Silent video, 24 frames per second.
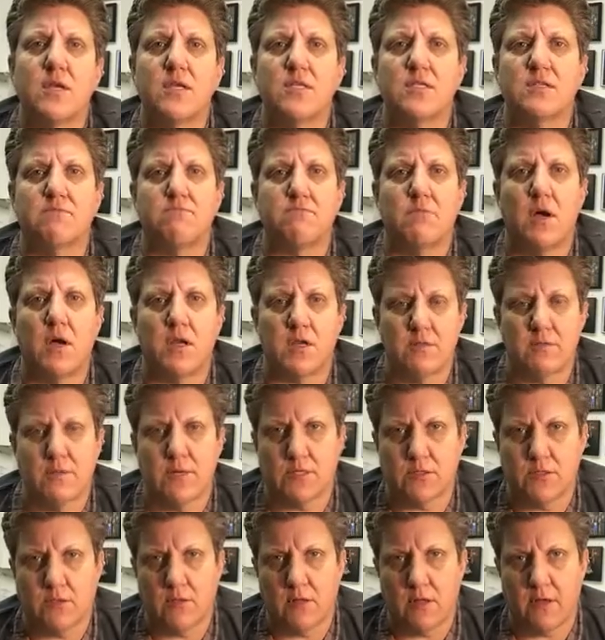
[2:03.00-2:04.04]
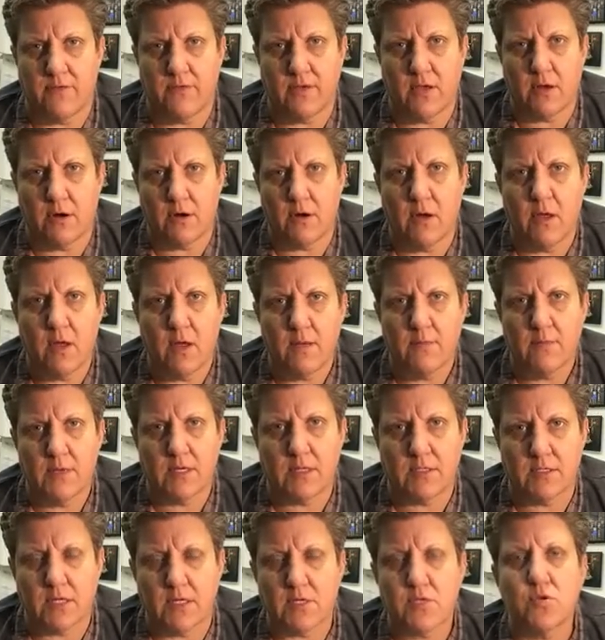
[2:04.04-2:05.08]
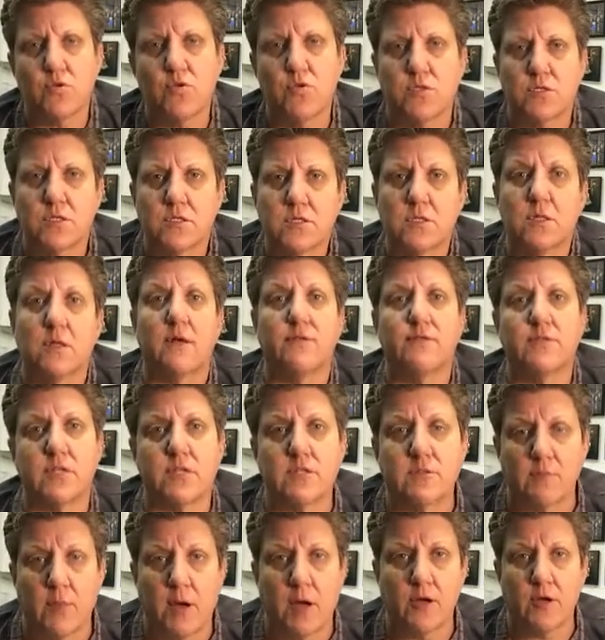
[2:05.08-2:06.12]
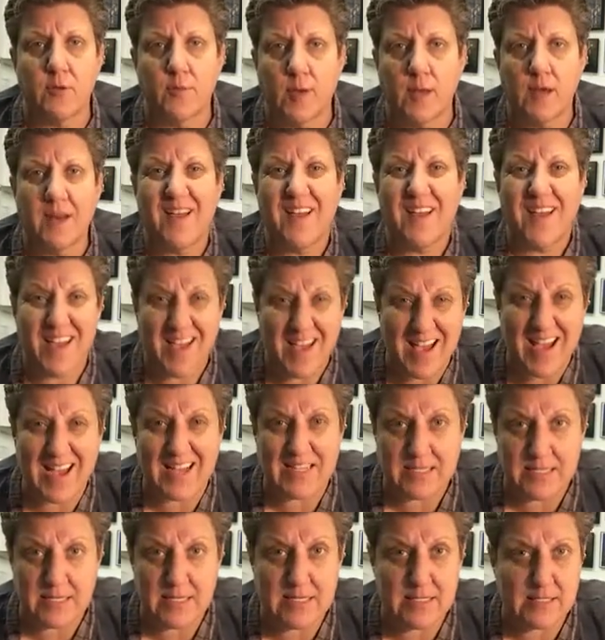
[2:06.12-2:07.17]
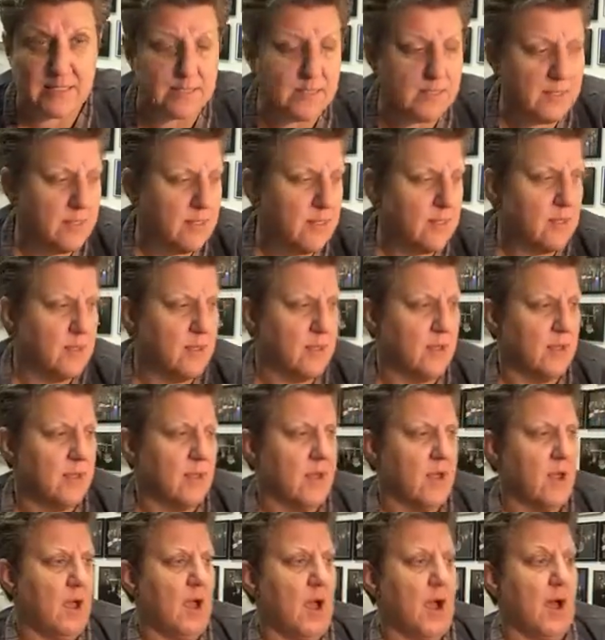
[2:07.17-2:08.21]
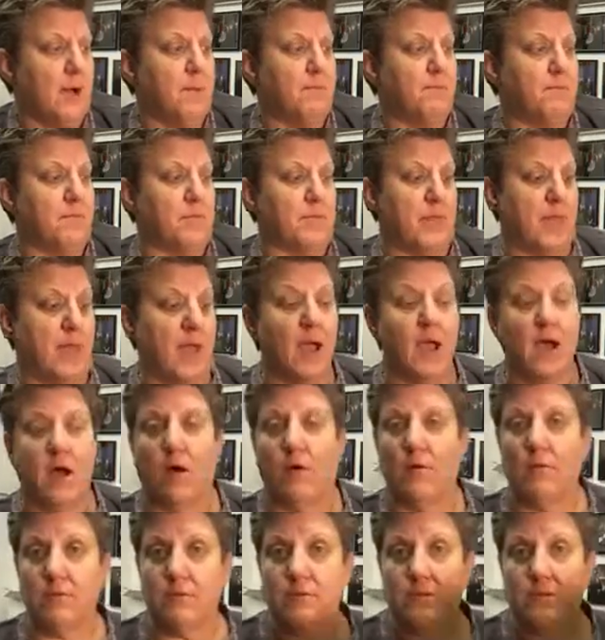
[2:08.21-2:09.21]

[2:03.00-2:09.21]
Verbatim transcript: days of Monumental Love here because Las Cruces loves its monument as is. Um, now,